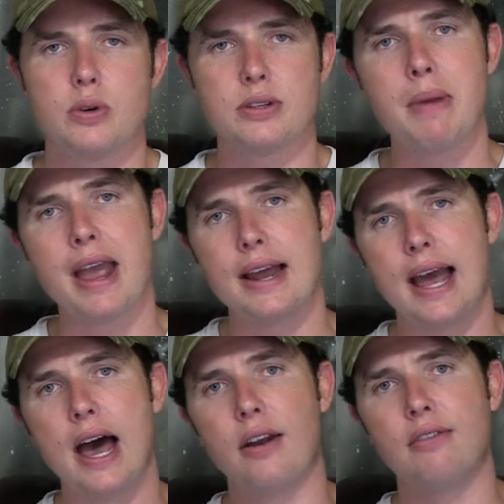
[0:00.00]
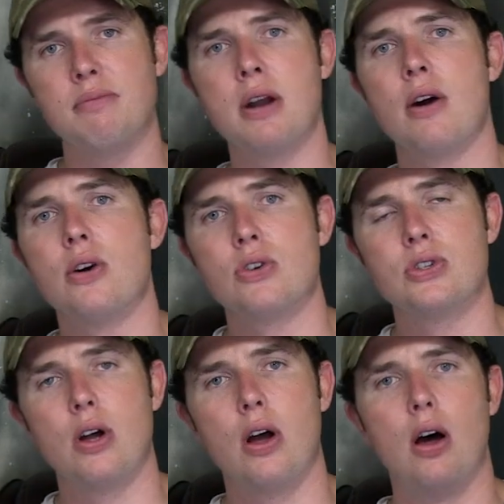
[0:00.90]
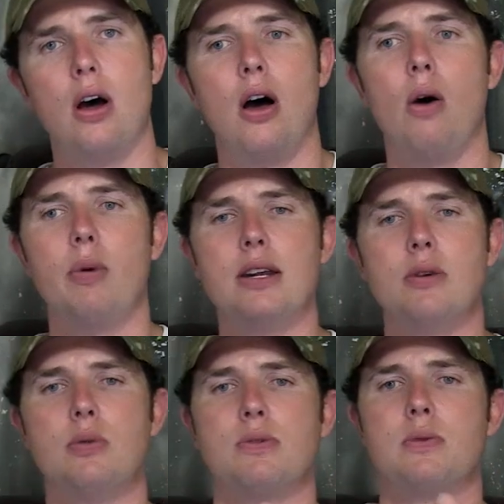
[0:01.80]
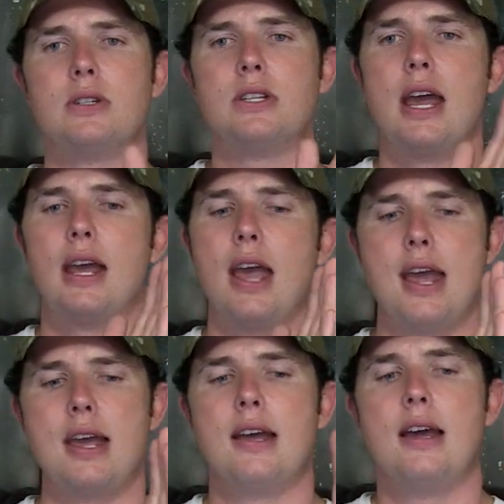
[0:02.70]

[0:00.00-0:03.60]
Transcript: was made out of mirrors. Uh, all we did was we take a